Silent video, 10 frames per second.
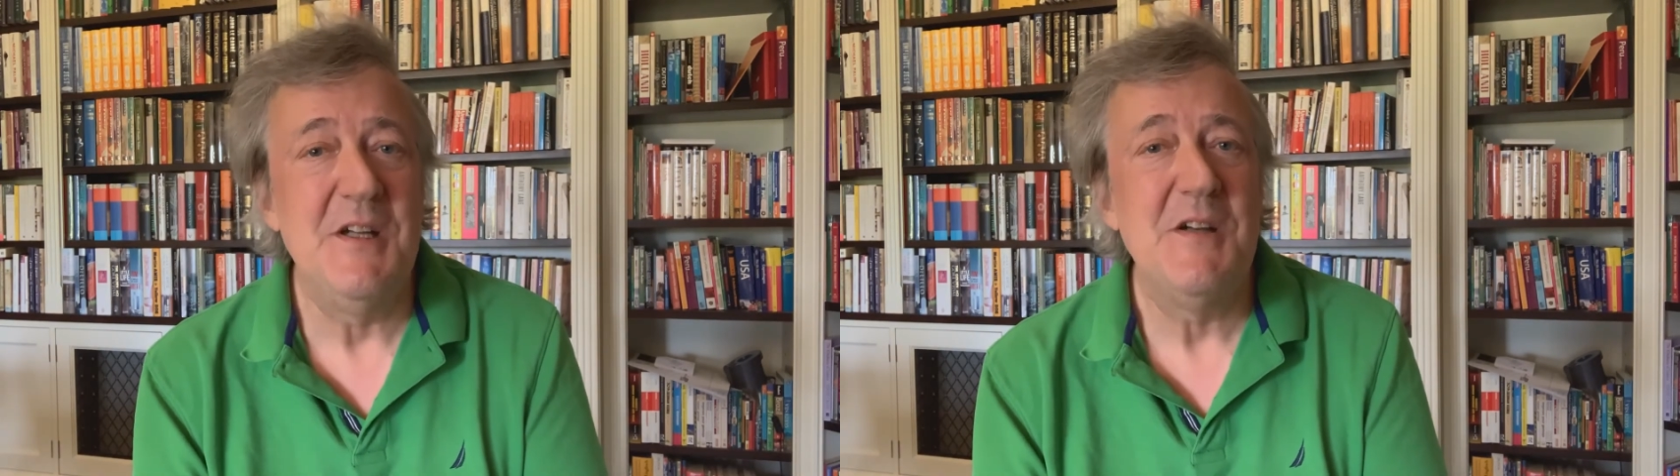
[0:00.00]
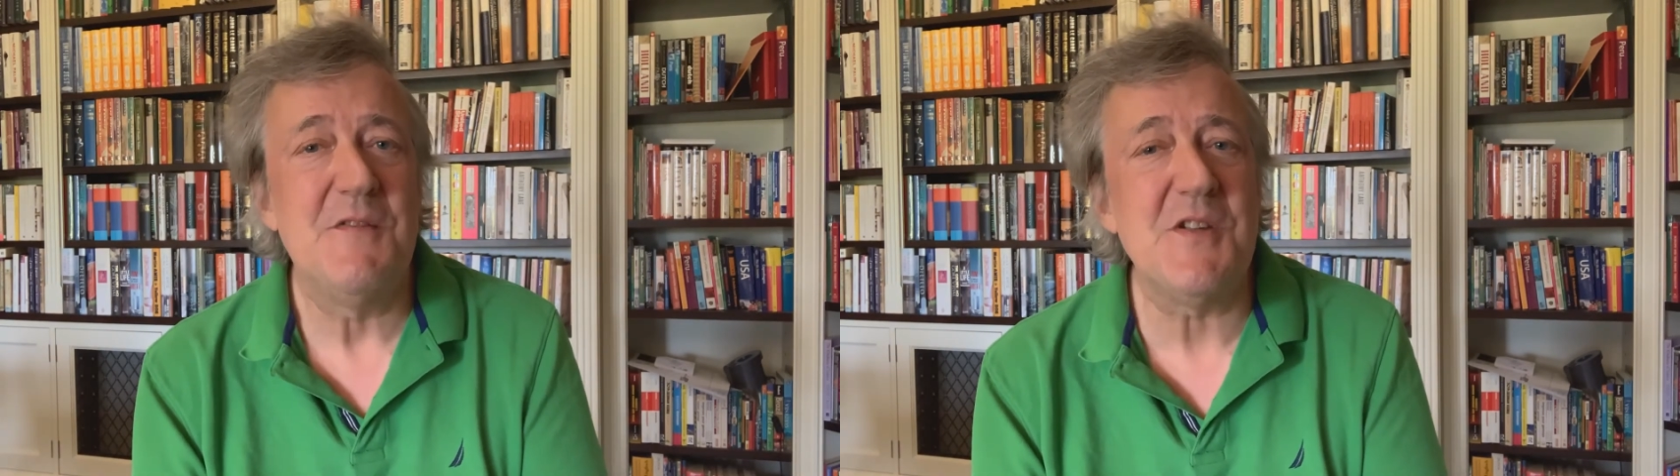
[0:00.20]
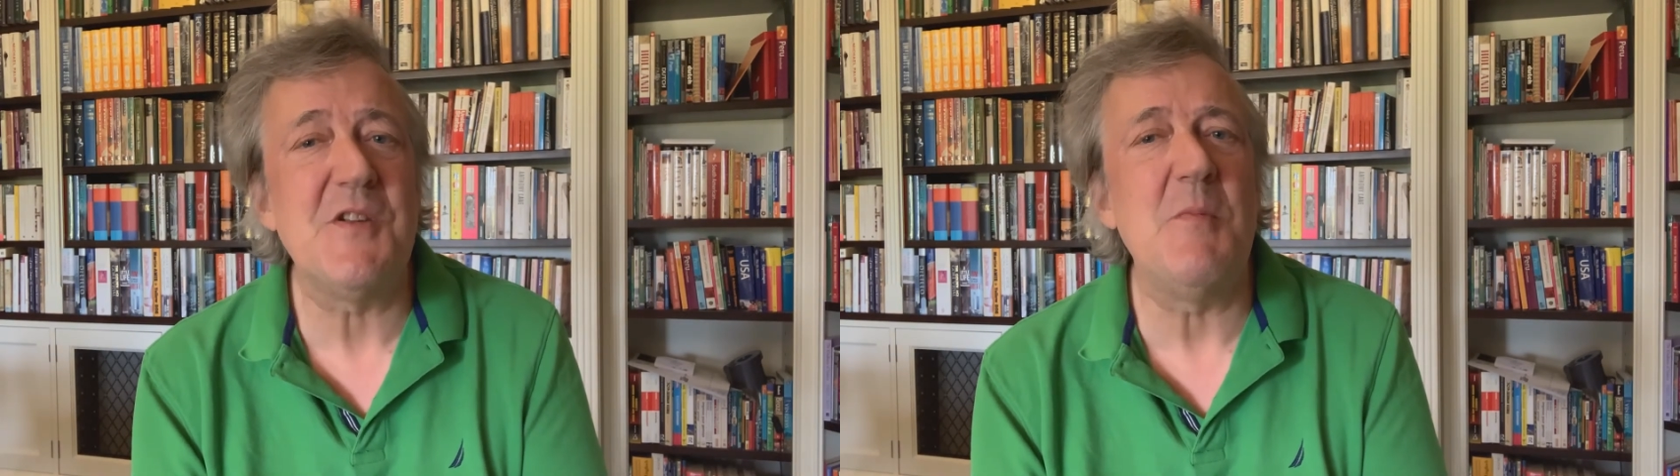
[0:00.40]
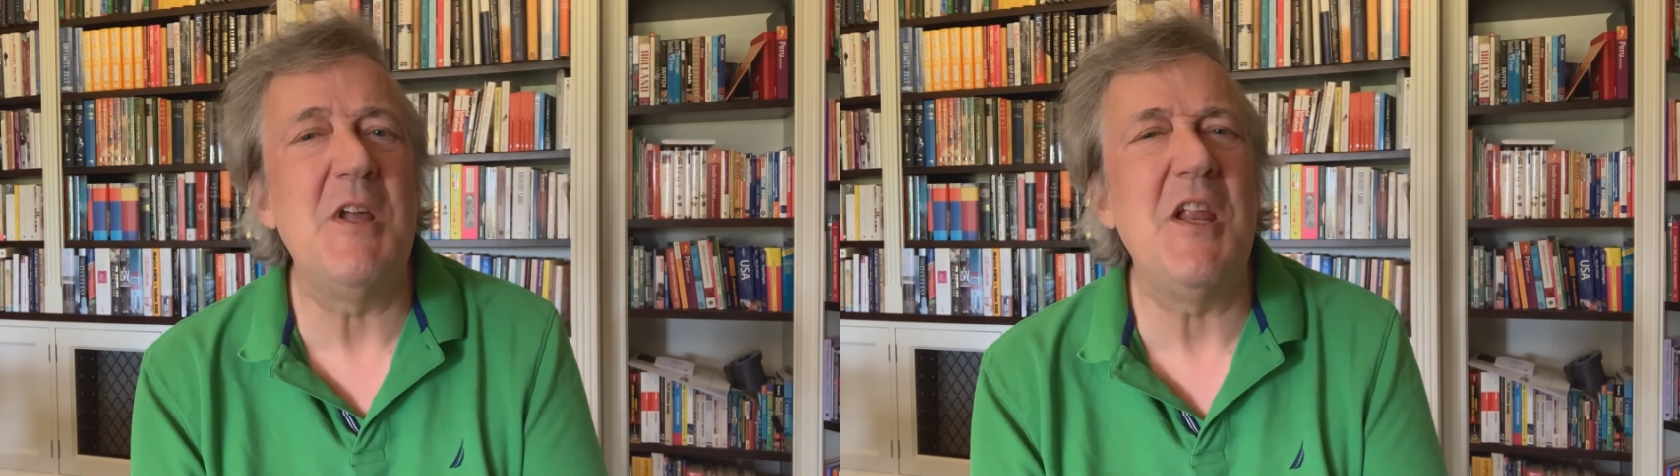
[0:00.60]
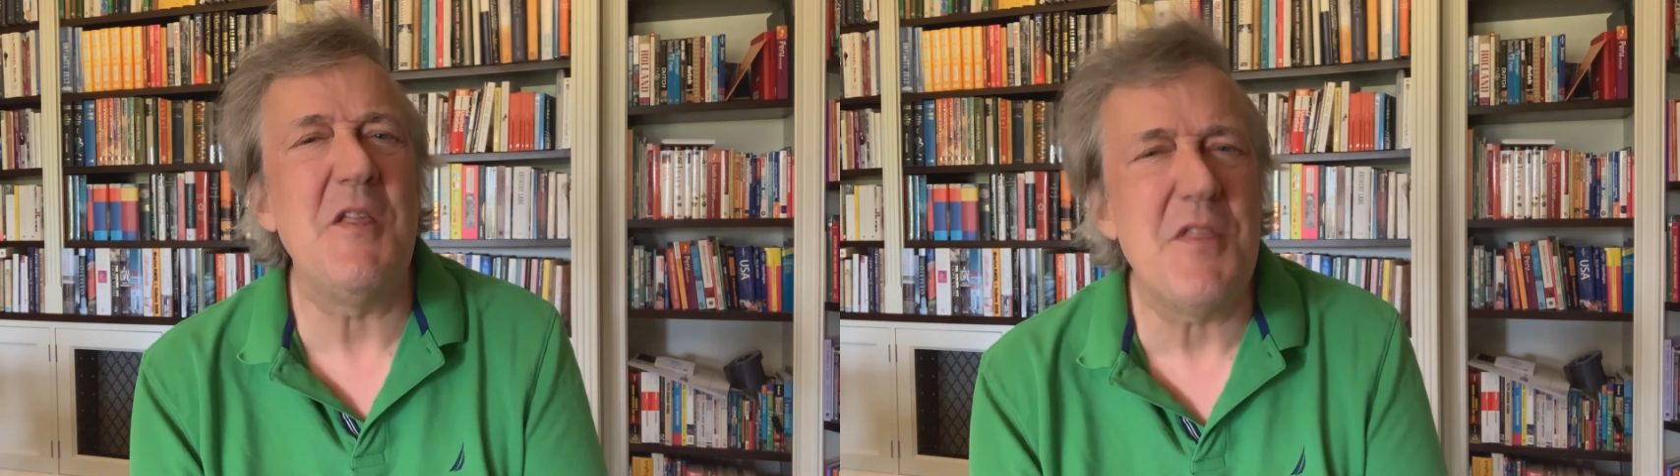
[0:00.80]
for so
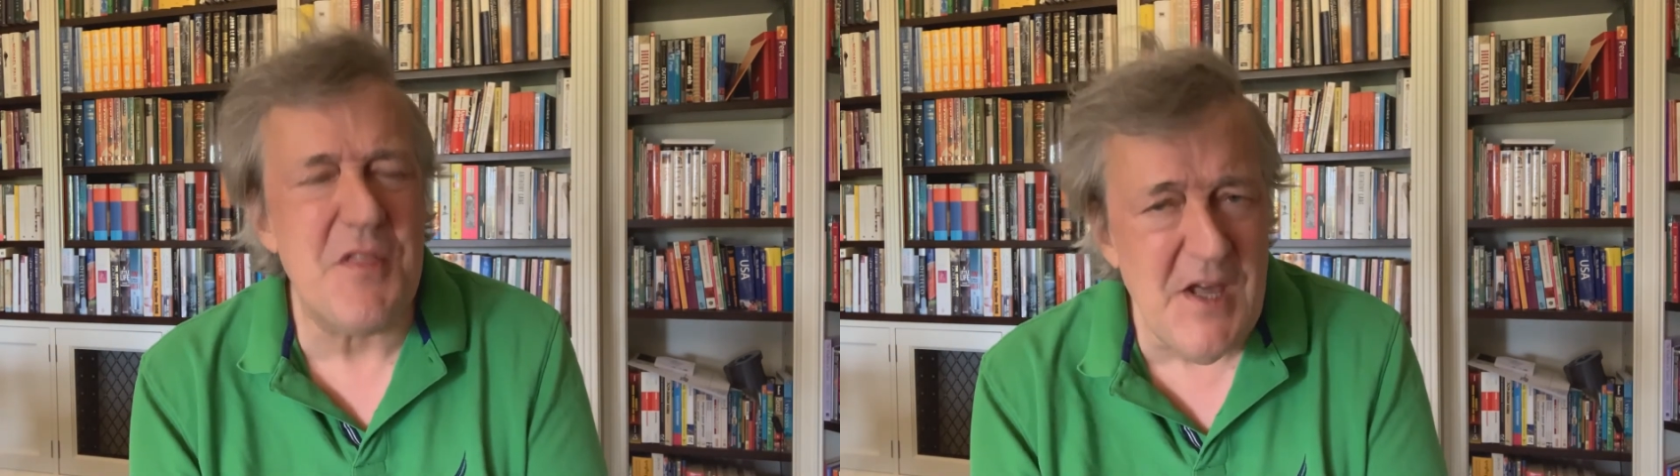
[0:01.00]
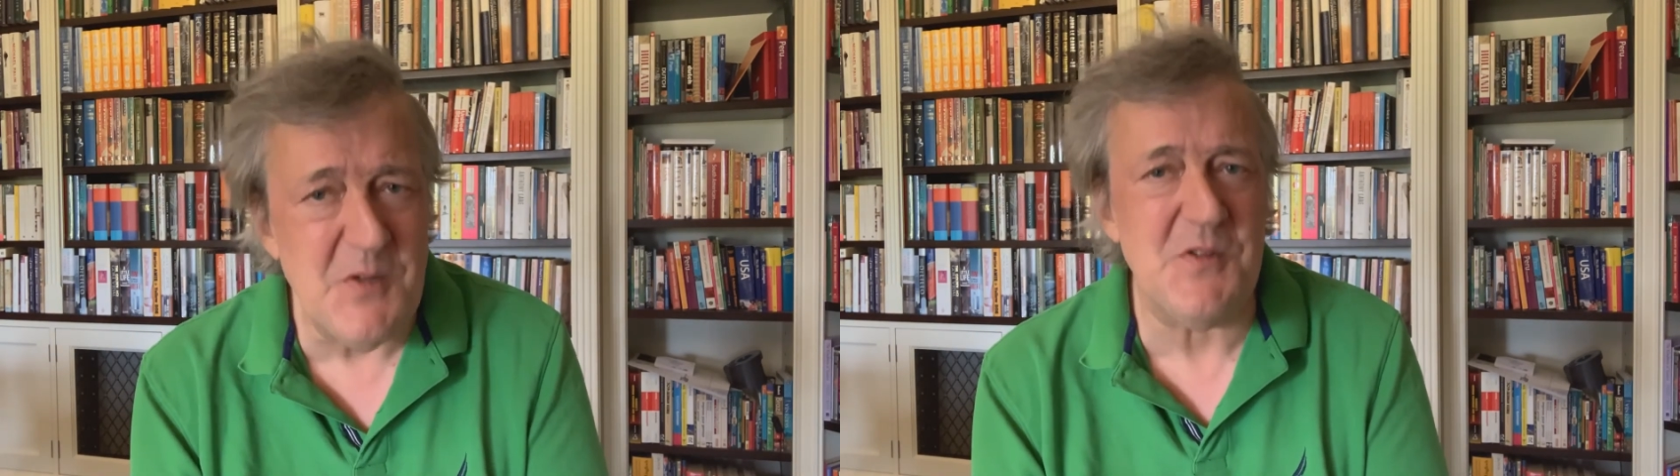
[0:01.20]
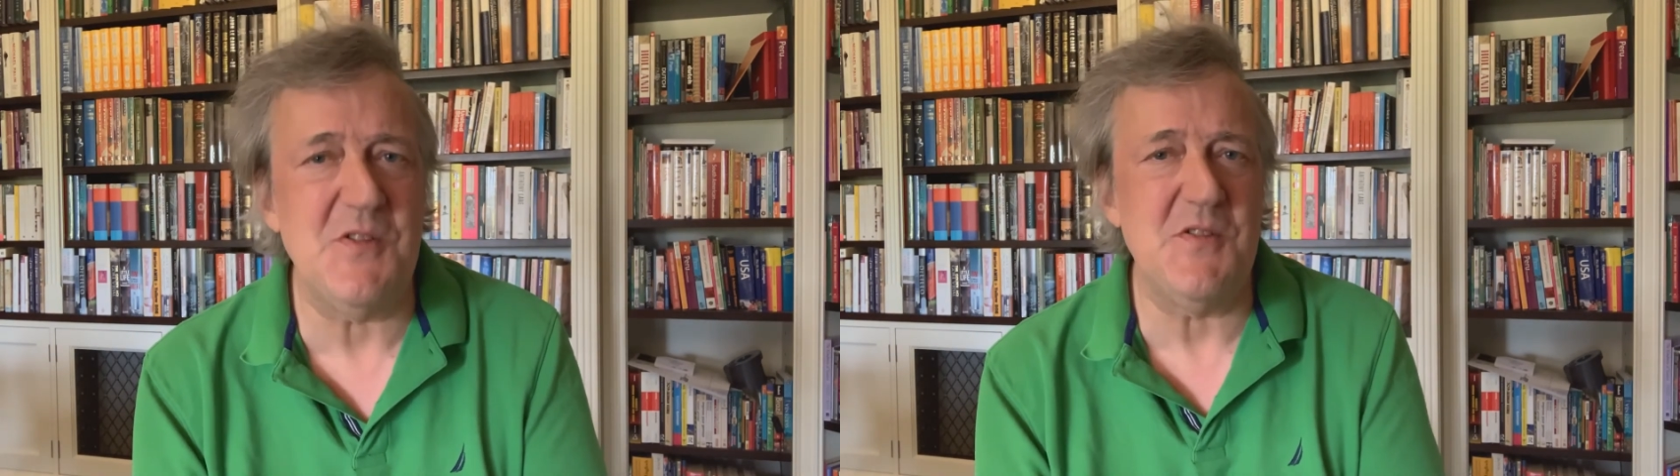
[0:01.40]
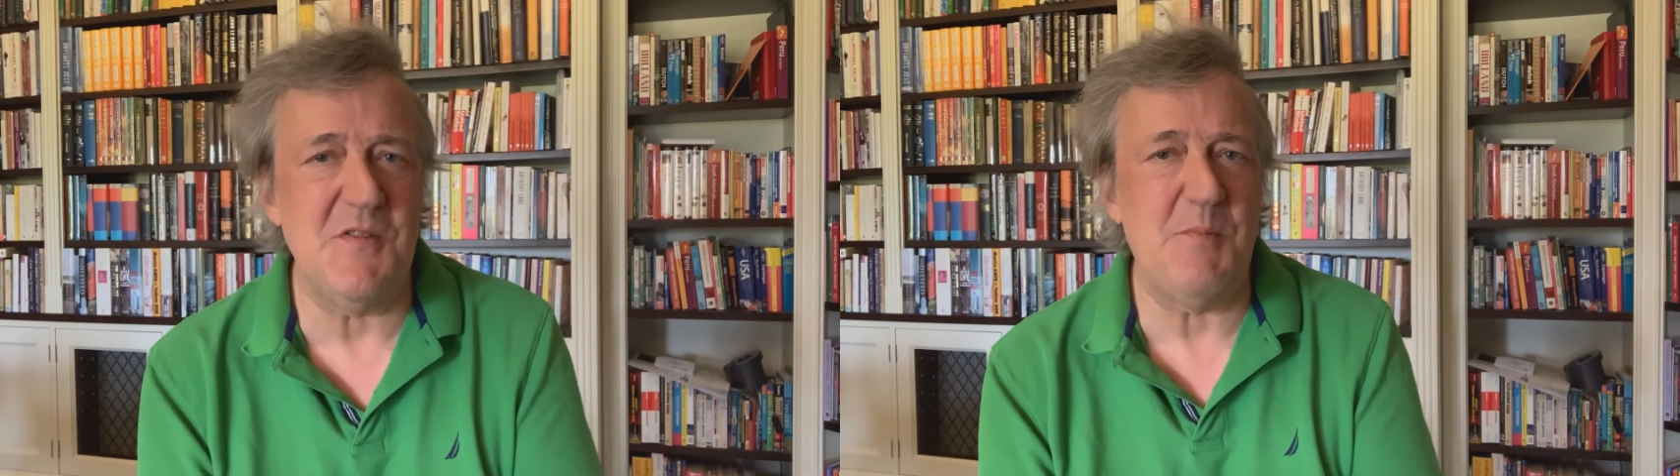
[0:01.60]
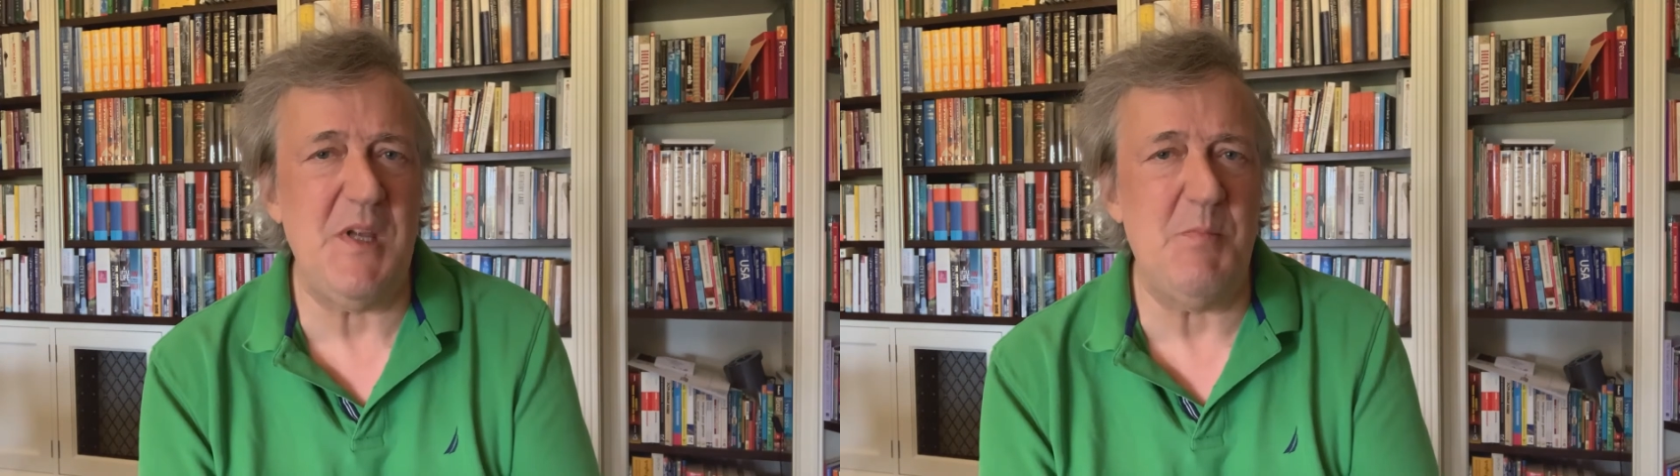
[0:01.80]
many thousands
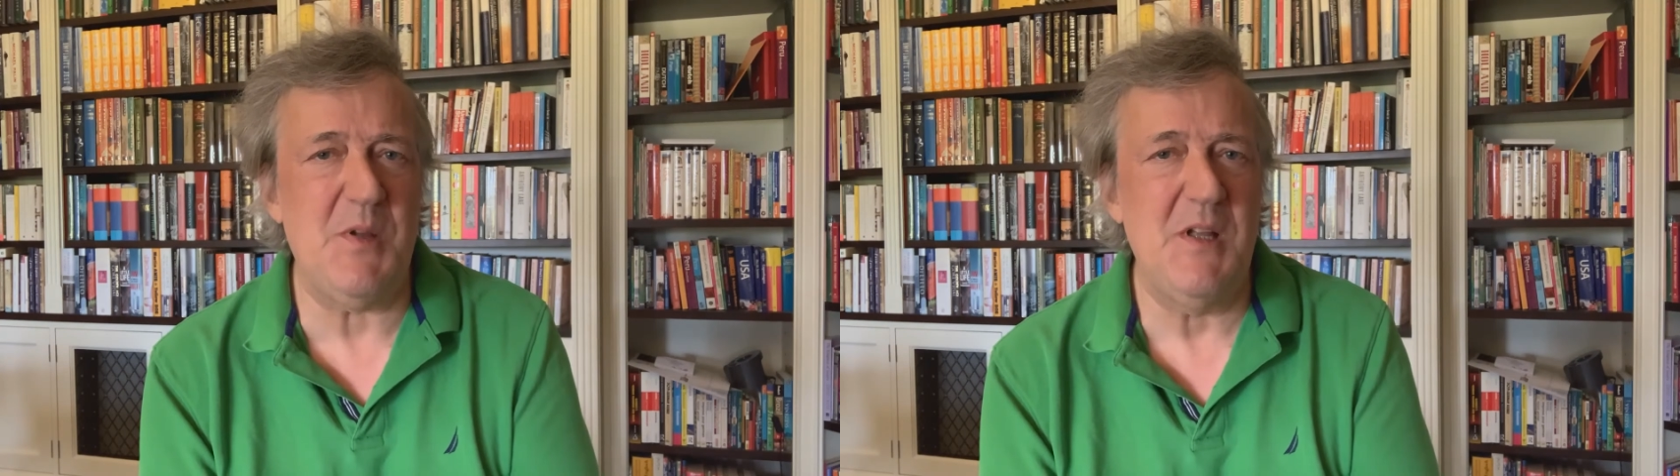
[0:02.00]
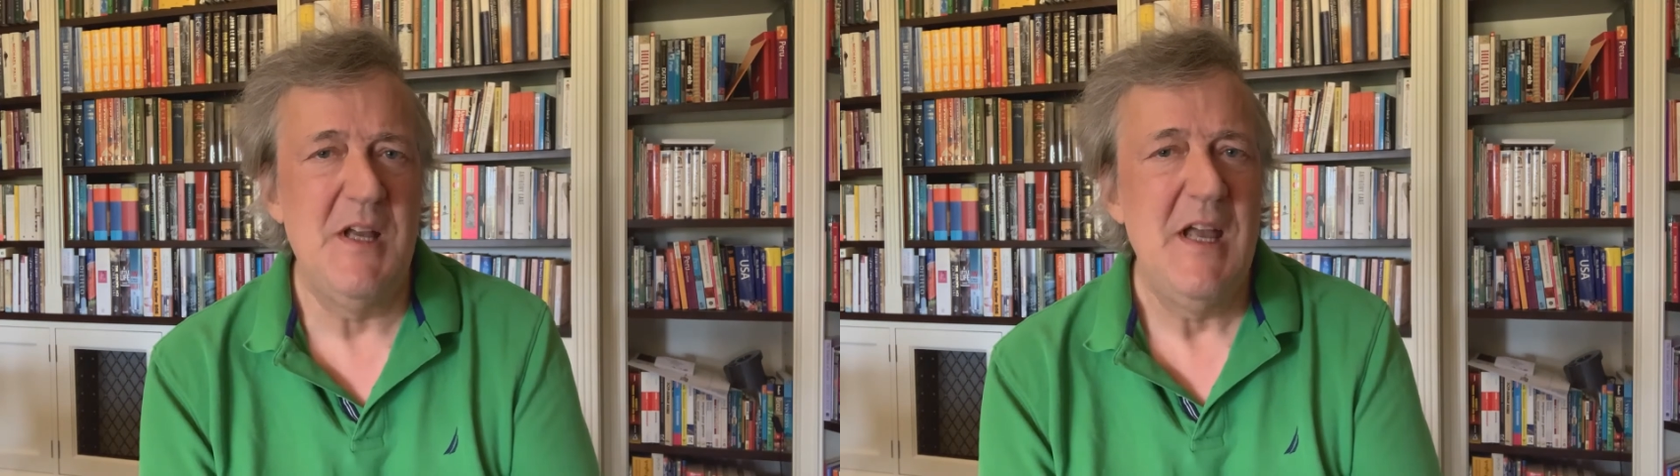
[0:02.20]
of people